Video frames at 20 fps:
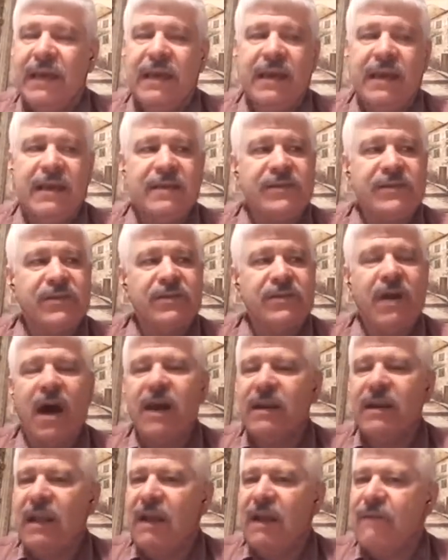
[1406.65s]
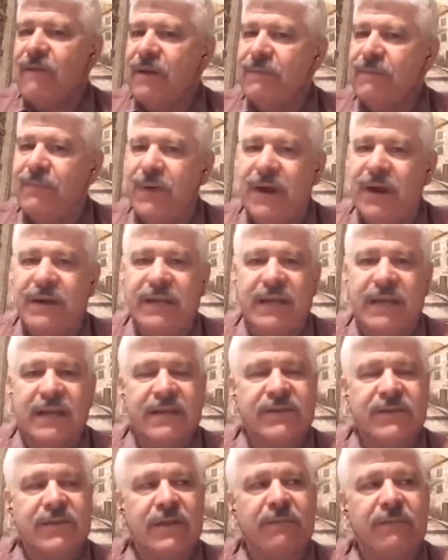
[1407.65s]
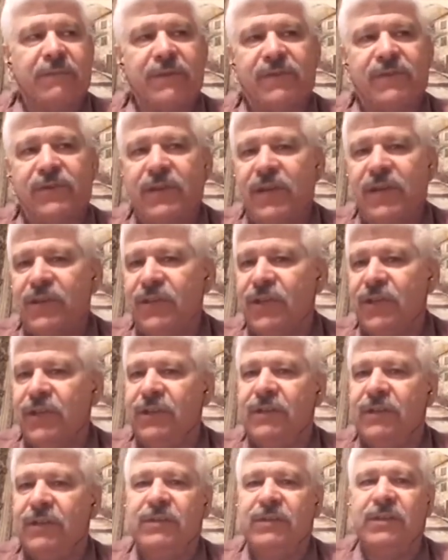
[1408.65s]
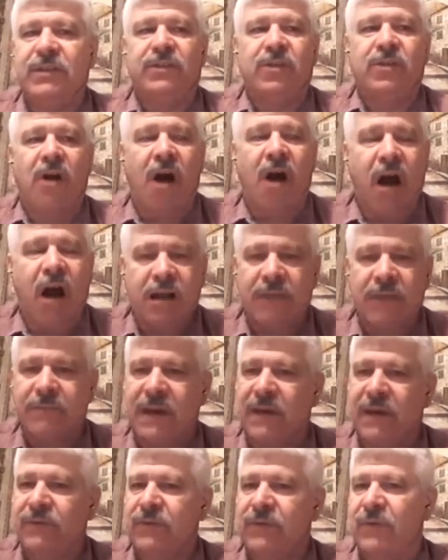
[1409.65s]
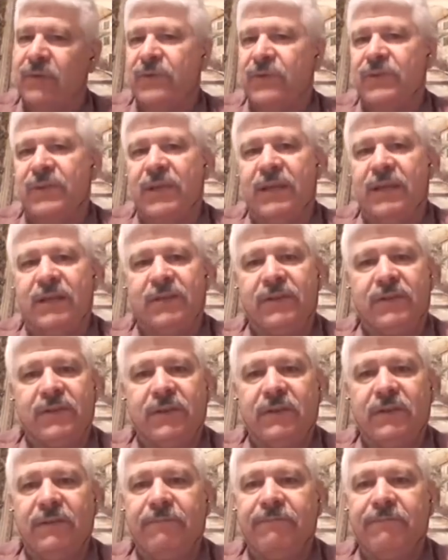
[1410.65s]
is not everybody is in a position to talk about those things.